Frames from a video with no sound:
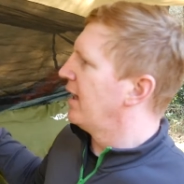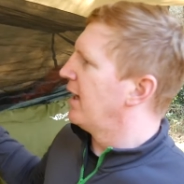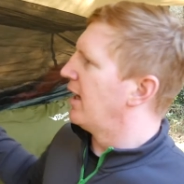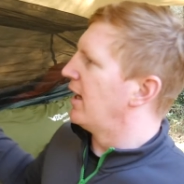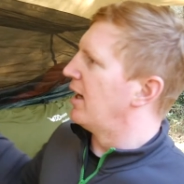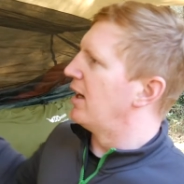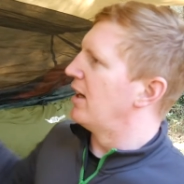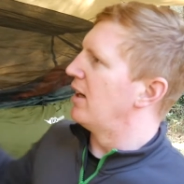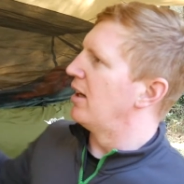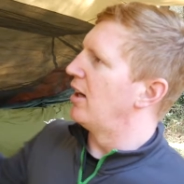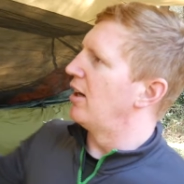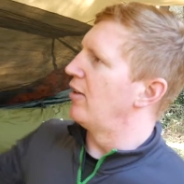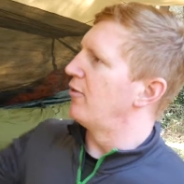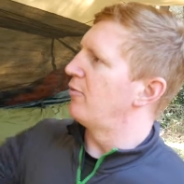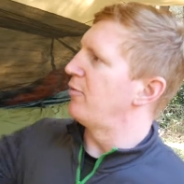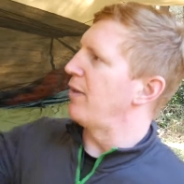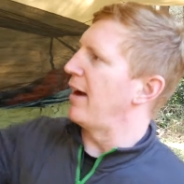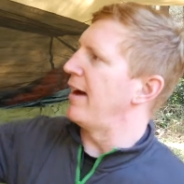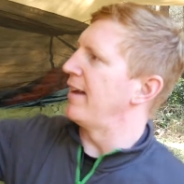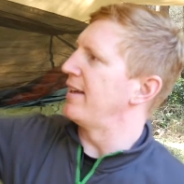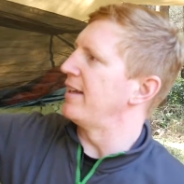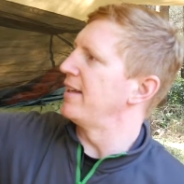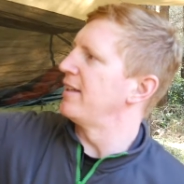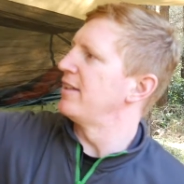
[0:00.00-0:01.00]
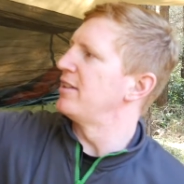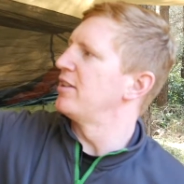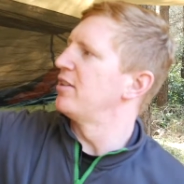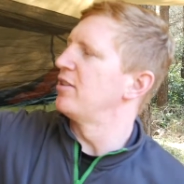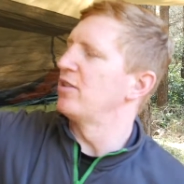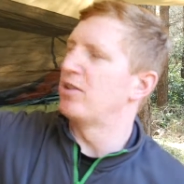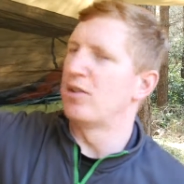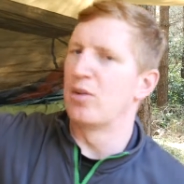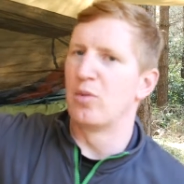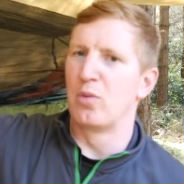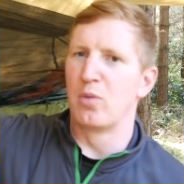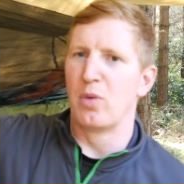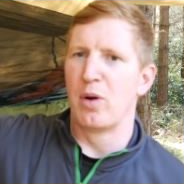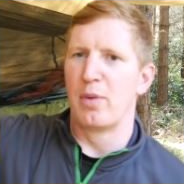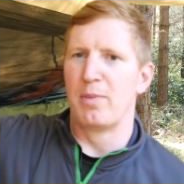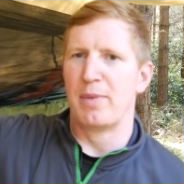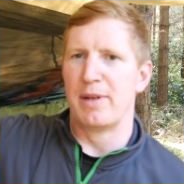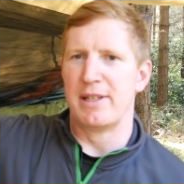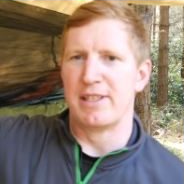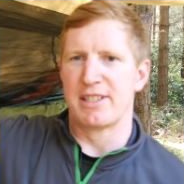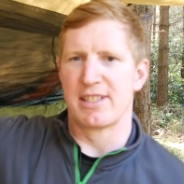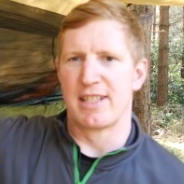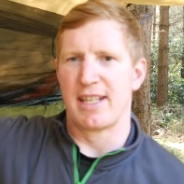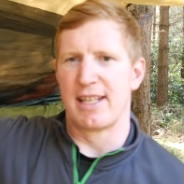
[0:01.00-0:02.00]
I've added the
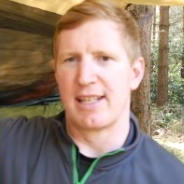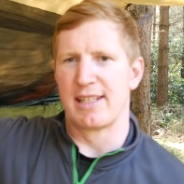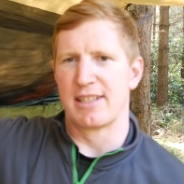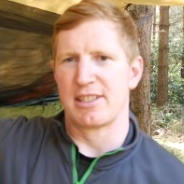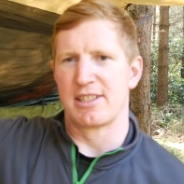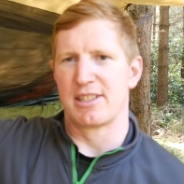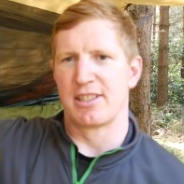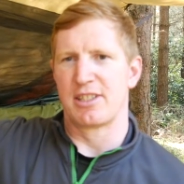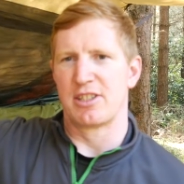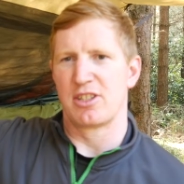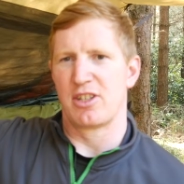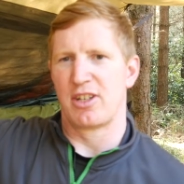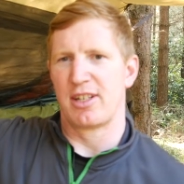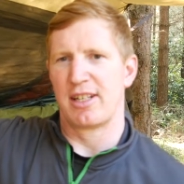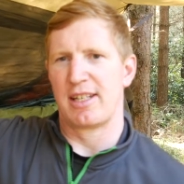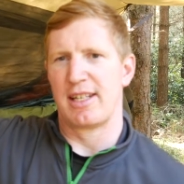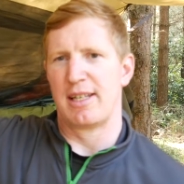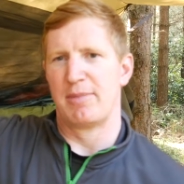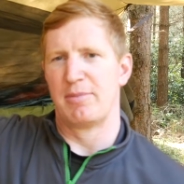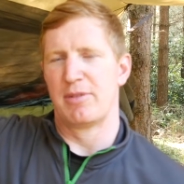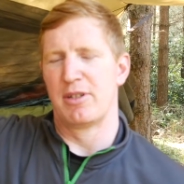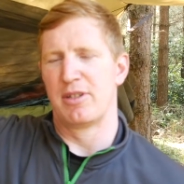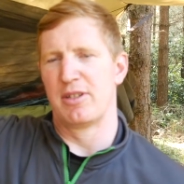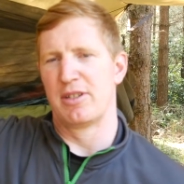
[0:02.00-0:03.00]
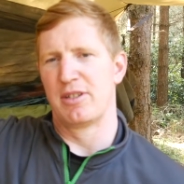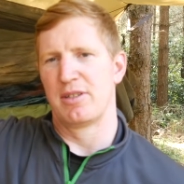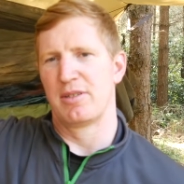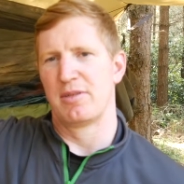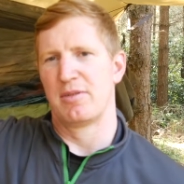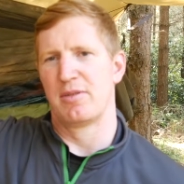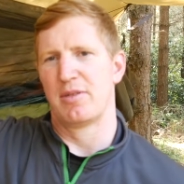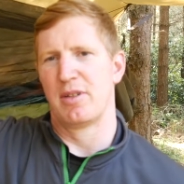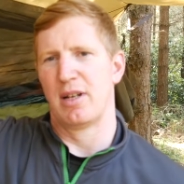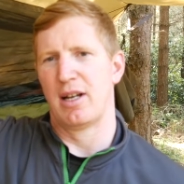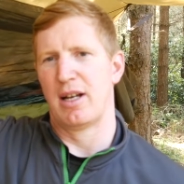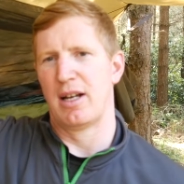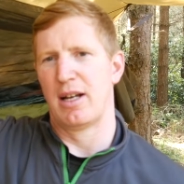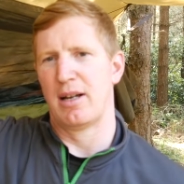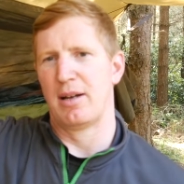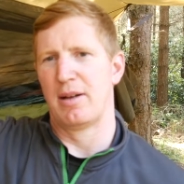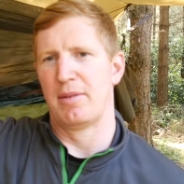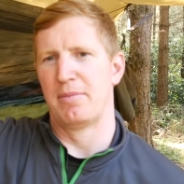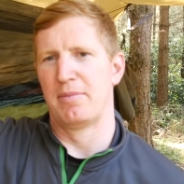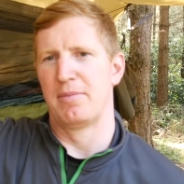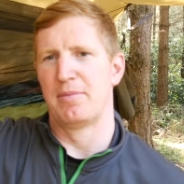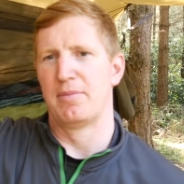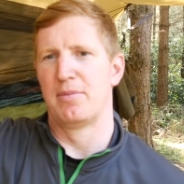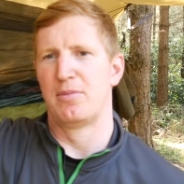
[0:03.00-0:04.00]
whoopee slings, the Dyneema
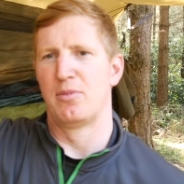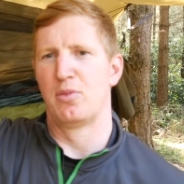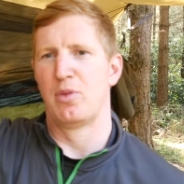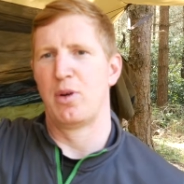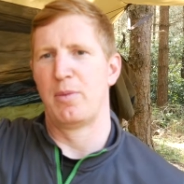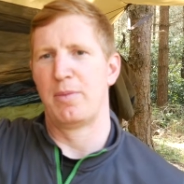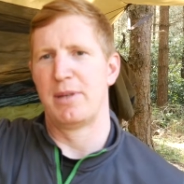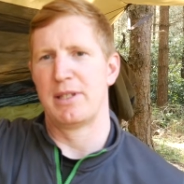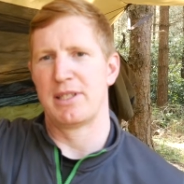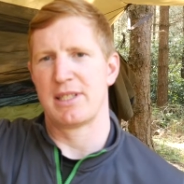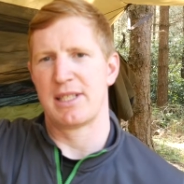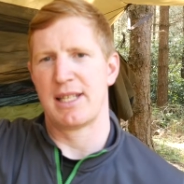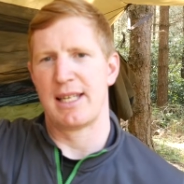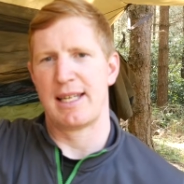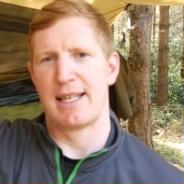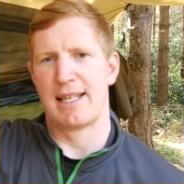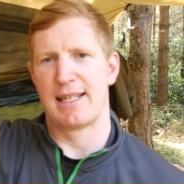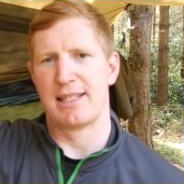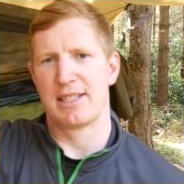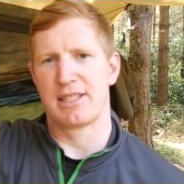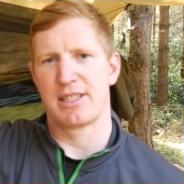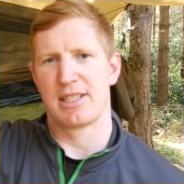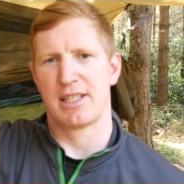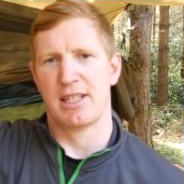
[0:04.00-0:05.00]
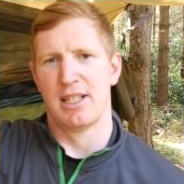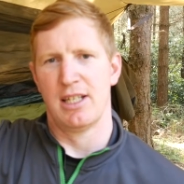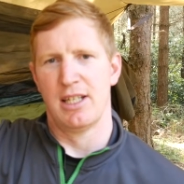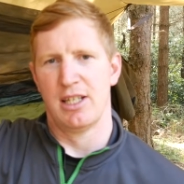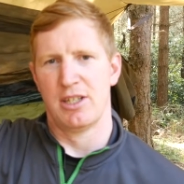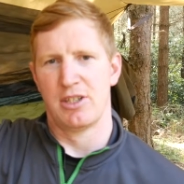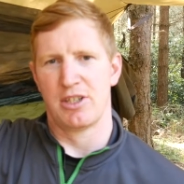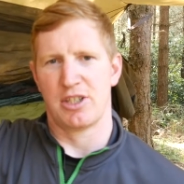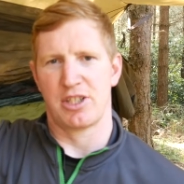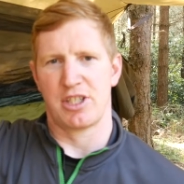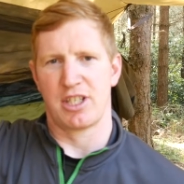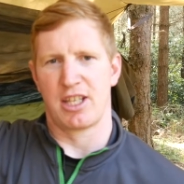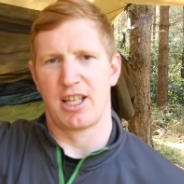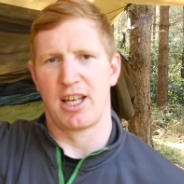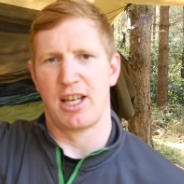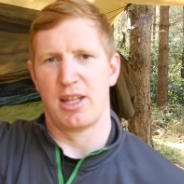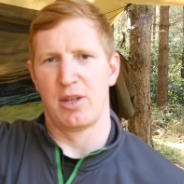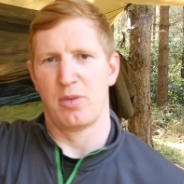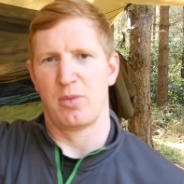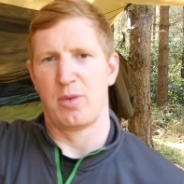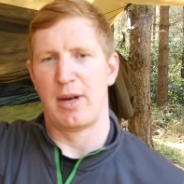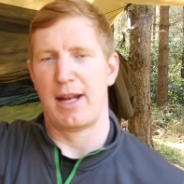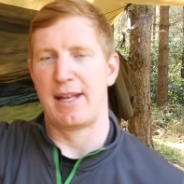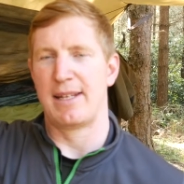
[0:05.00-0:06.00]
whoopee slings, just to cut
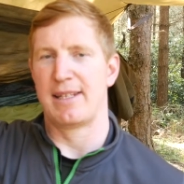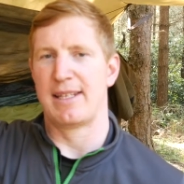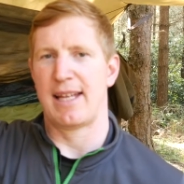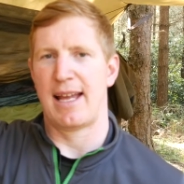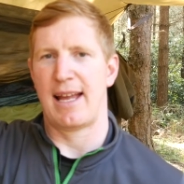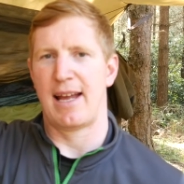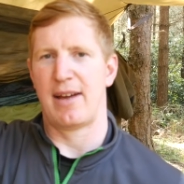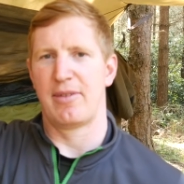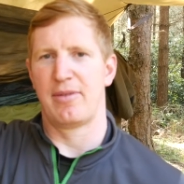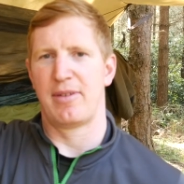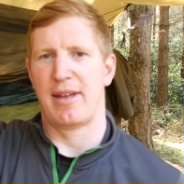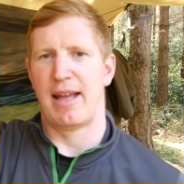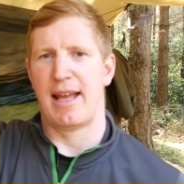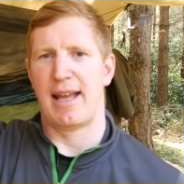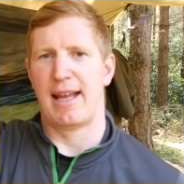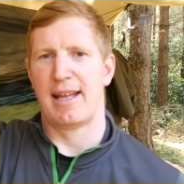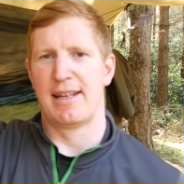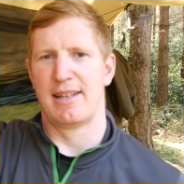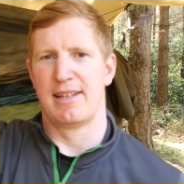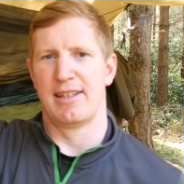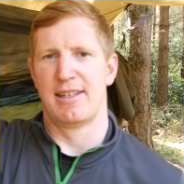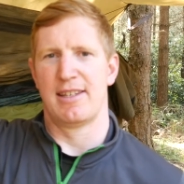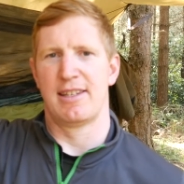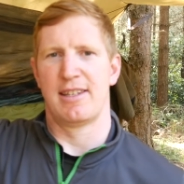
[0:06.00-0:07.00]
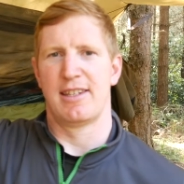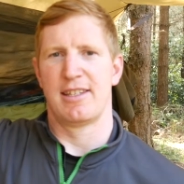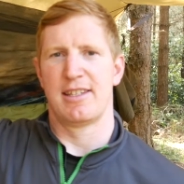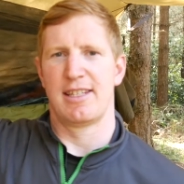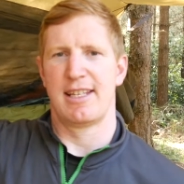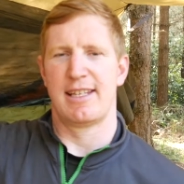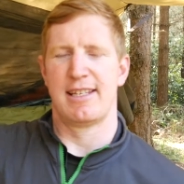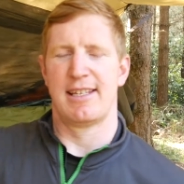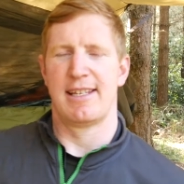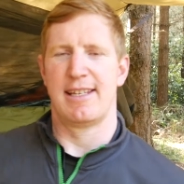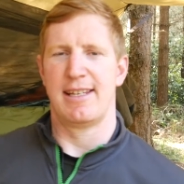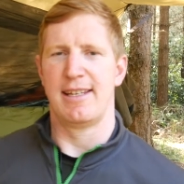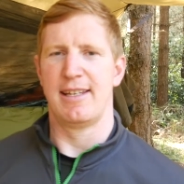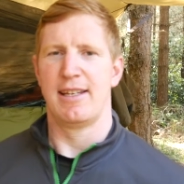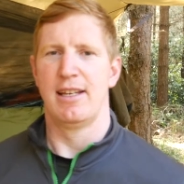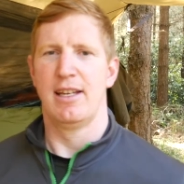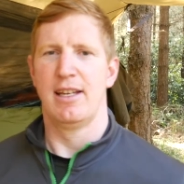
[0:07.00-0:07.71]
the weight down, and the DD